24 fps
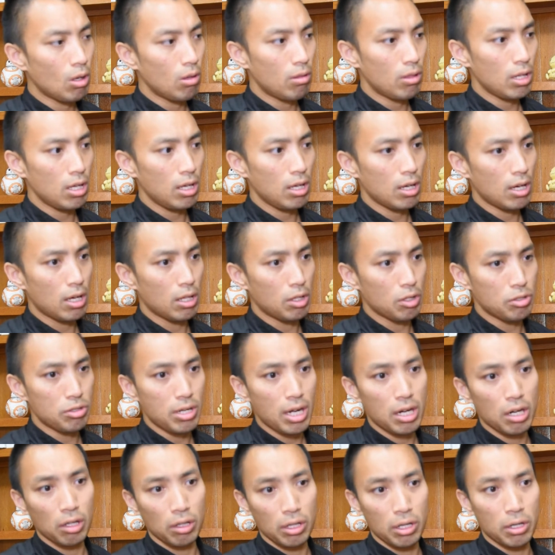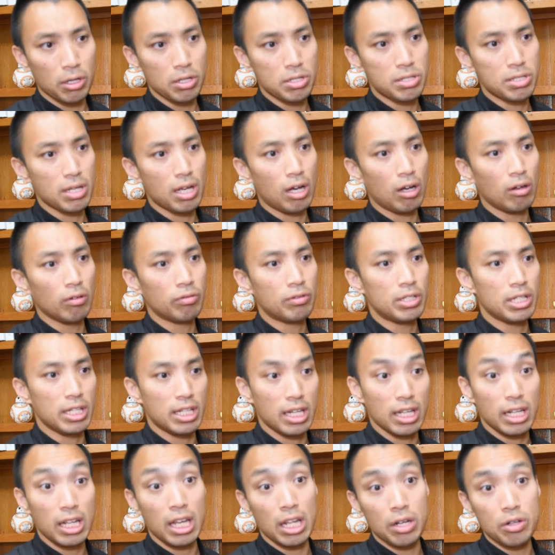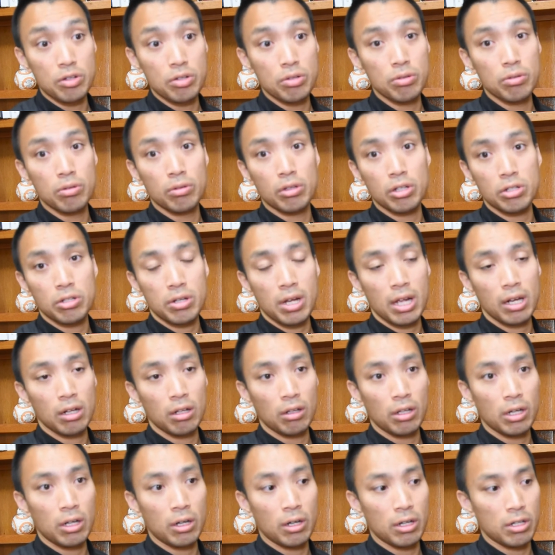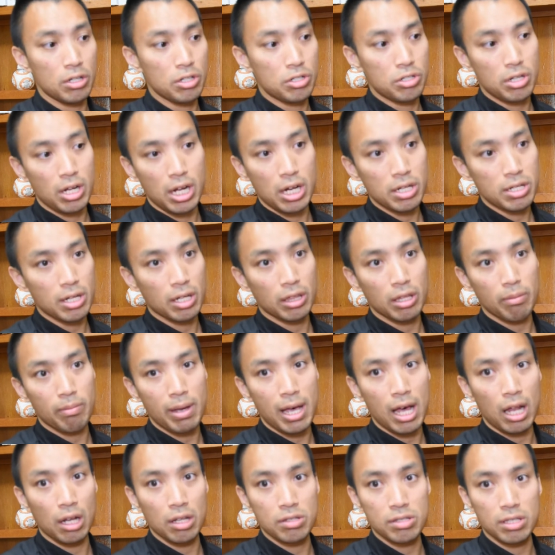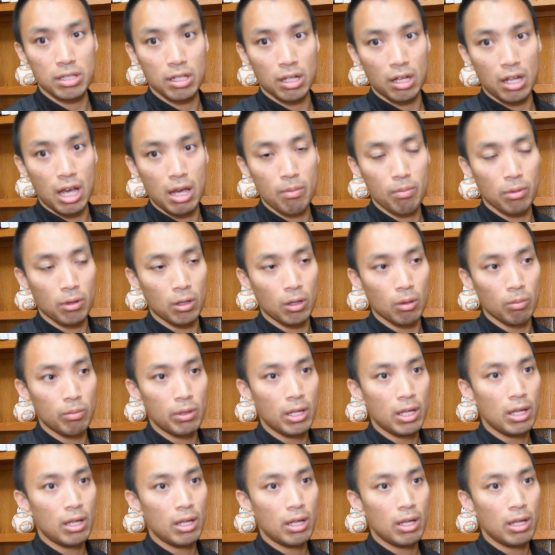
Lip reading: the chandelier itself, to get into the chandelier, and to change out the ballast in the light bulb.